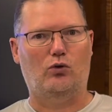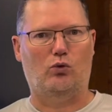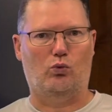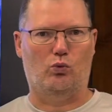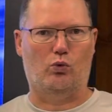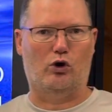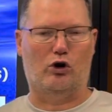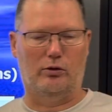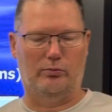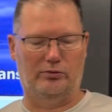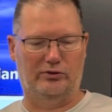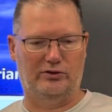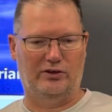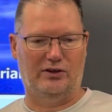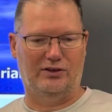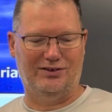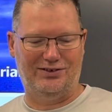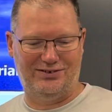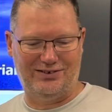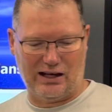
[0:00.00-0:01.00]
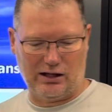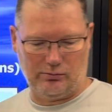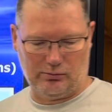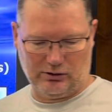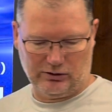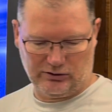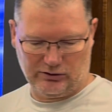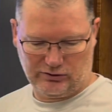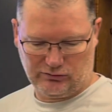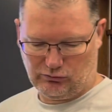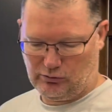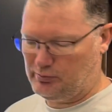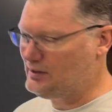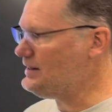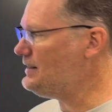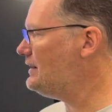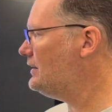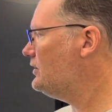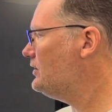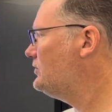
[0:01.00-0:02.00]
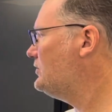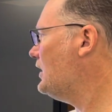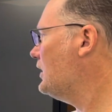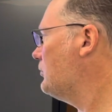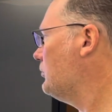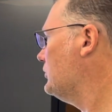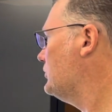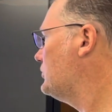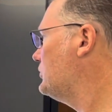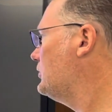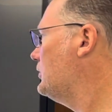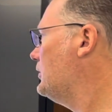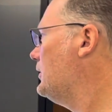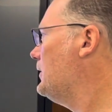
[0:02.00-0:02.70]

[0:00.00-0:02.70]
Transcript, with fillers: worms, segments, repeating segments.